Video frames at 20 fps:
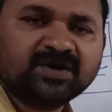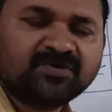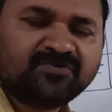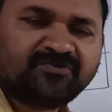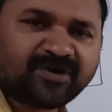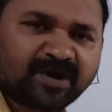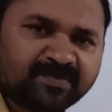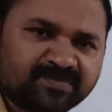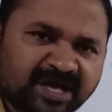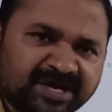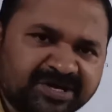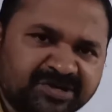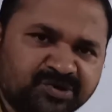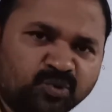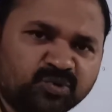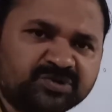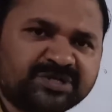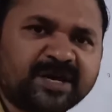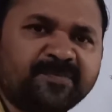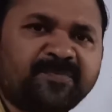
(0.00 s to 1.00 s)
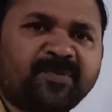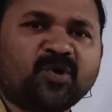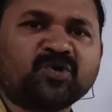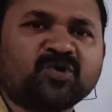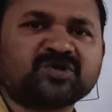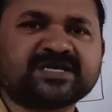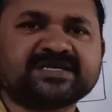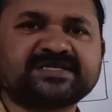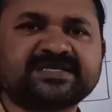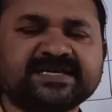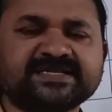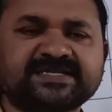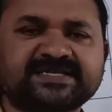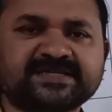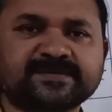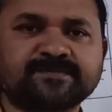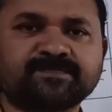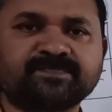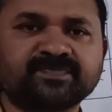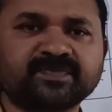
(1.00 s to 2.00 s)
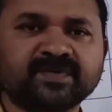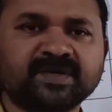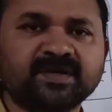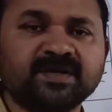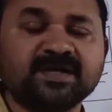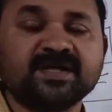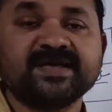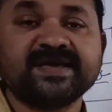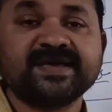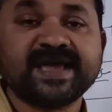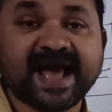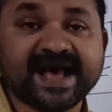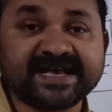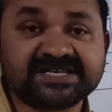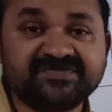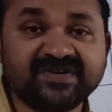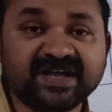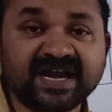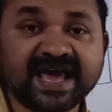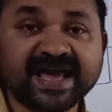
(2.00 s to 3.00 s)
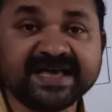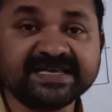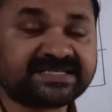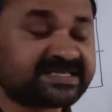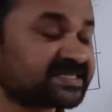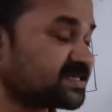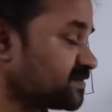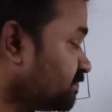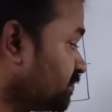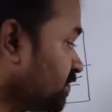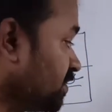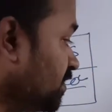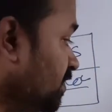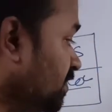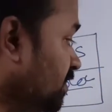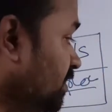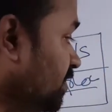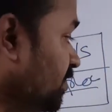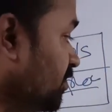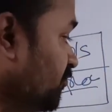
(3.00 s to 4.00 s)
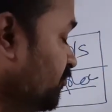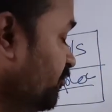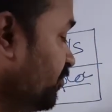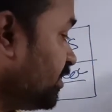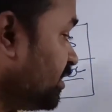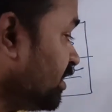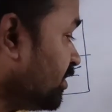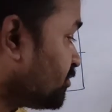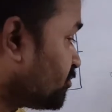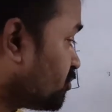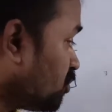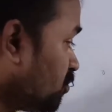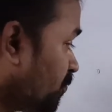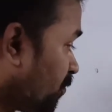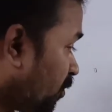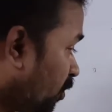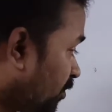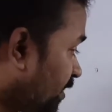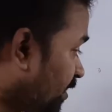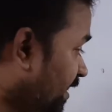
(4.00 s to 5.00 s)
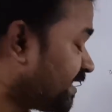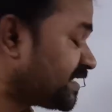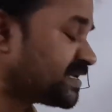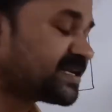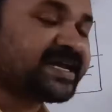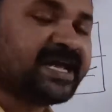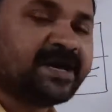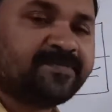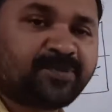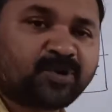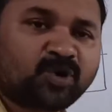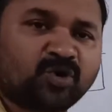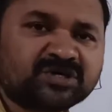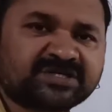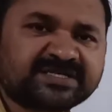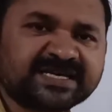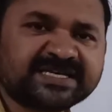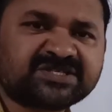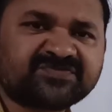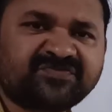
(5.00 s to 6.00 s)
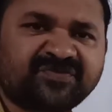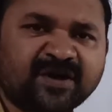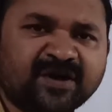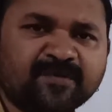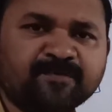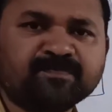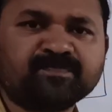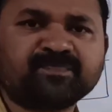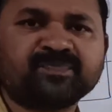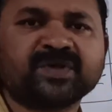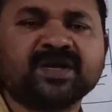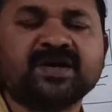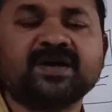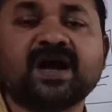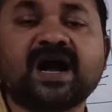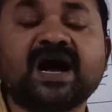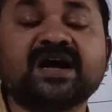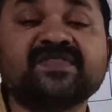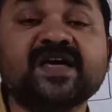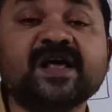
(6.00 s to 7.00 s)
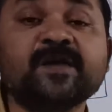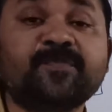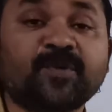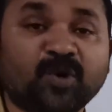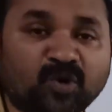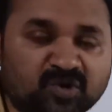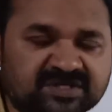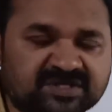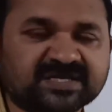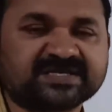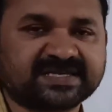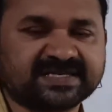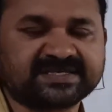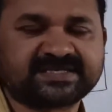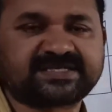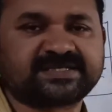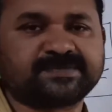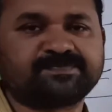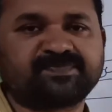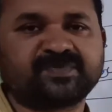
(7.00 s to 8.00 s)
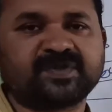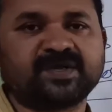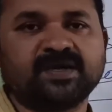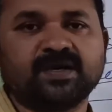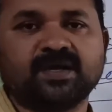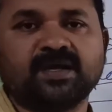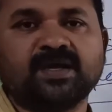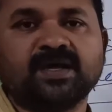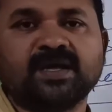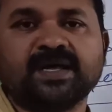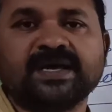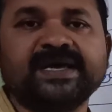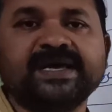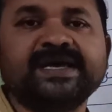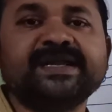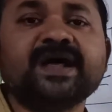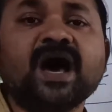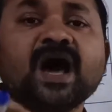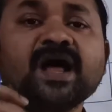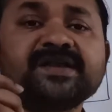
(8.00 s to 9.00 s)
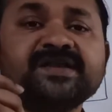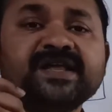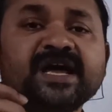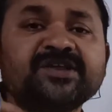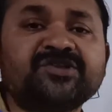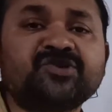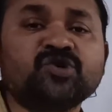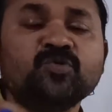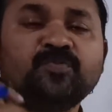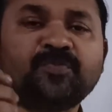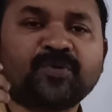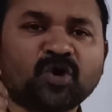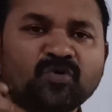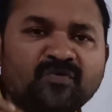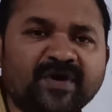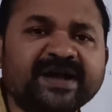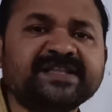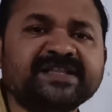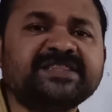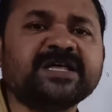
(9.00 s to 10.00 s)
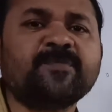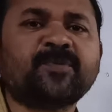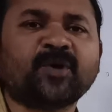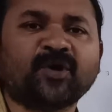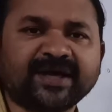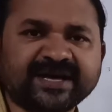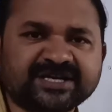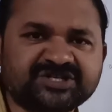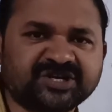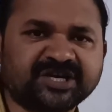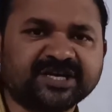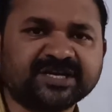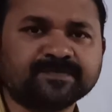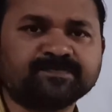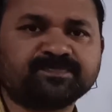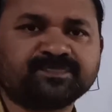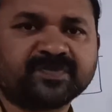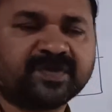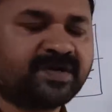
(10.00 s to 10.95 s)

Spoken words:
from the user processes, as well as we need to protect a process from other processes. In order to provide the protection,